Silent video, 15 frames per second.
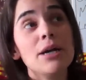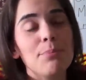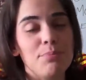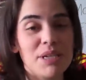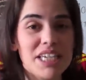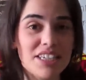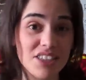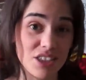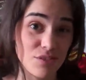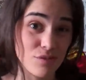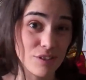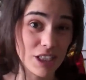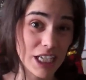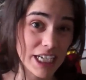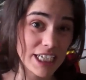Beings
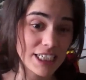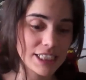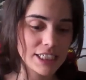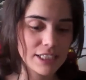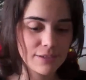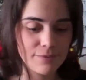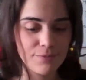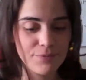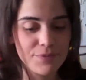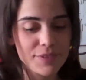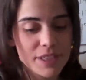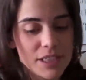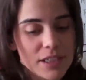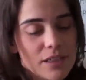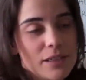of Light
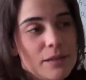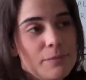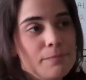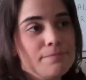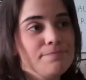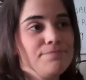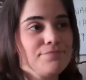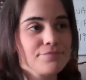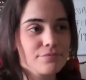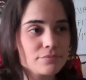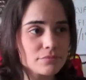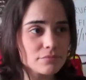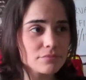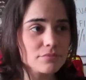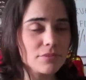um,
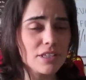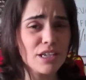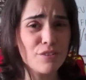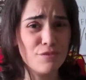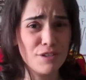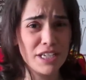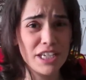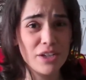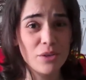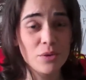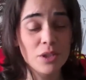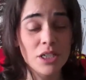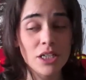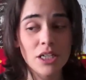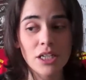
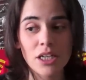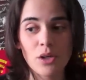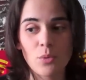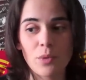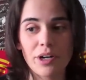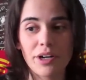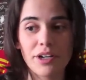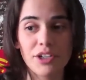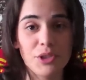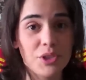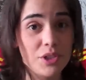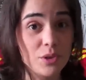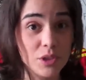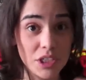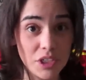video, where you
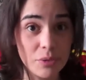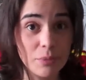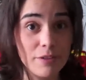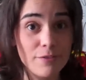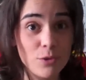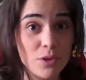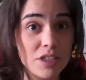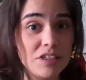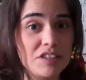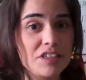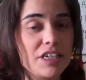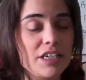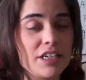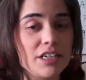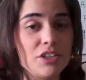could only hear my
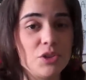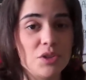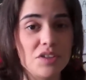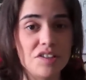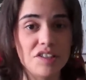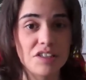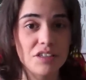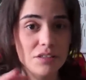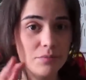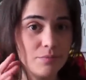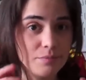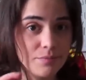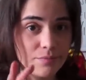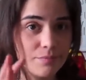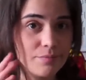voice and you could see
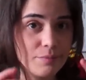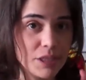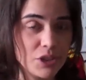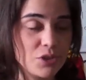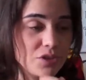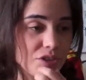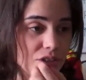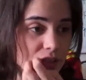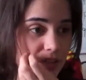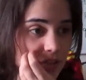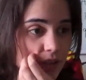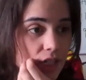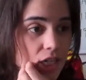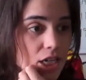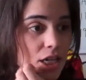pictures on the
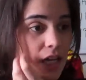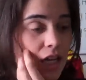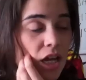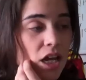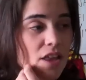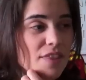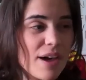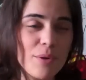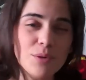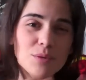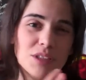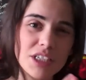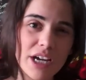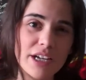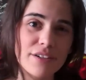screen. That one
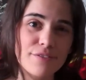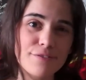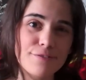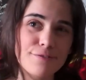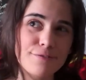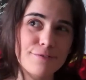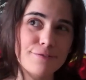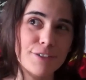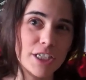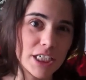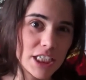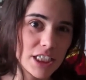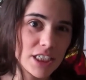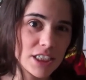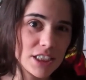was kind of
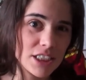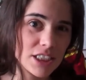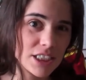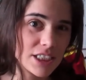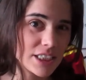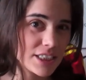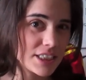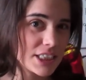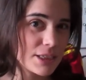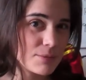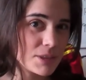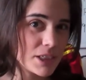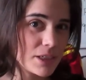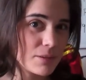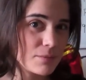funny at the same
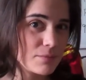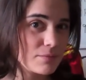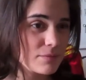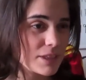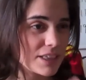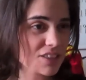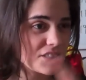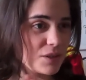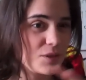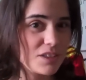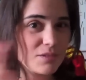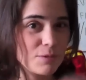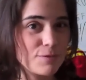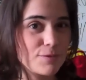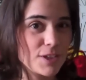time, like
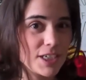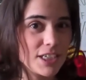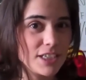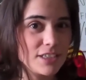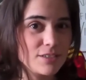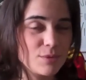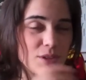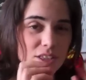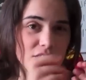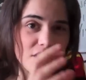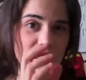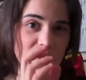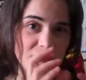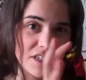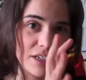serious but funny with the
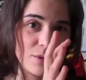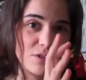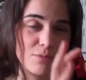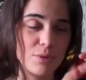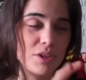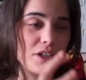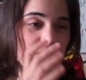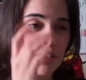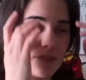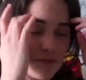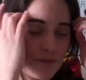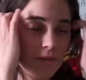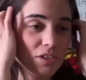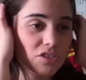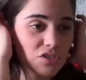things that I was putting on the
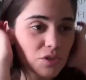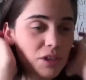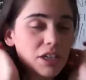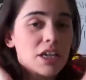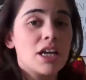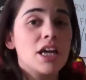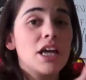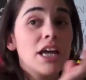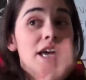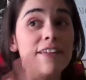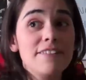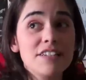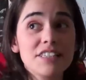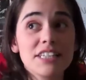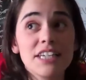on the screen.
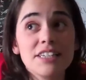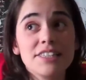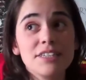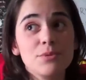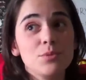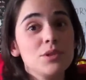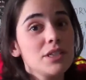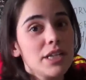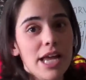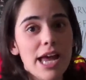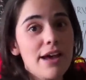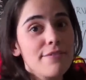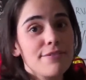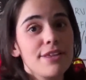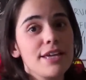In this case, it wouldn't
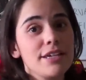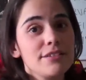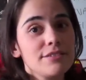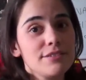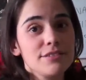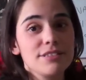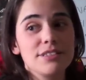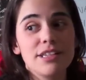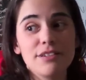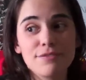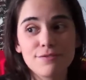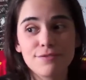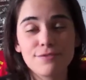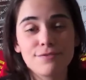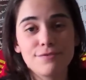have that
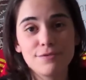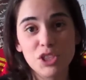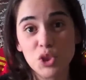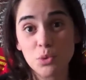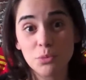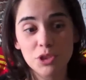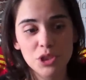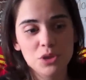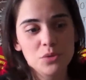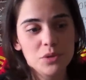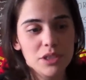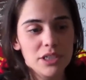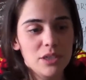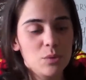that humor to it.